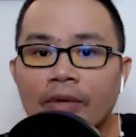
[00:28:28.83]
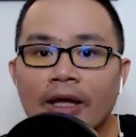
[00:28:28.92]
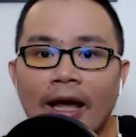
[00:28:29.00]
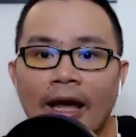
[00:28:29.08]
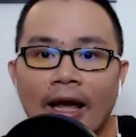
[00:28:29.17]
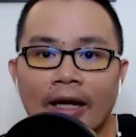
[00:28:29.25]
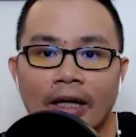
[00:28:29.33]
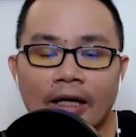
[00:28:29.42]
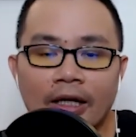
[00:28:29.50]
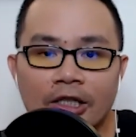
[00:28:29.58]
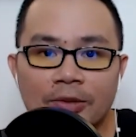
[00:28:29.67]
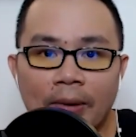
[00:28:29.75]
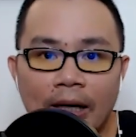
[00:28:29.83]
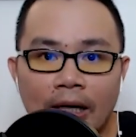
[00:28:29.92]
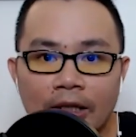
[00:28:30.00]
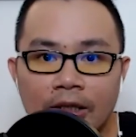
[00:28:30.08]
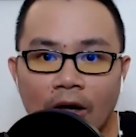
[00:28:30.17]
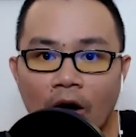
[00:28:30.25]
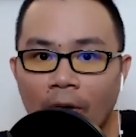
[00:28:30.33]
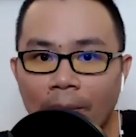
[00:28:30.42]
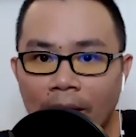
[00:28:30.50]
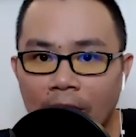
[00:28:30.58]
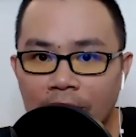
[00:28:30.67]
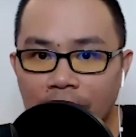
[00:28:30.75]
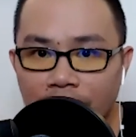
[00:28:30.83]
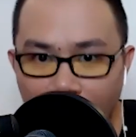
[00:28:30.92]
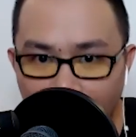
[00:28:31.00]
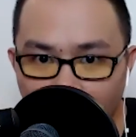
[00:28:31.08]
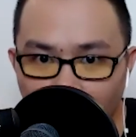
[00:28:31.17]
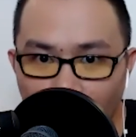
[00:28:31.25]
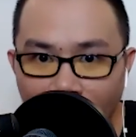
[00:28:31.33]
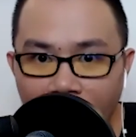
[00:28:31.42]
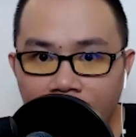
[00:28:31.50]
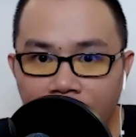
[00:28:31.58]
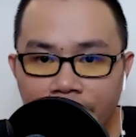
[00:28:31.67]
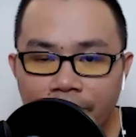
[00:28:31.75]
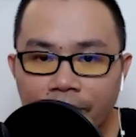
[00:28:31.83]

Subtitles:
And then all partners ran away.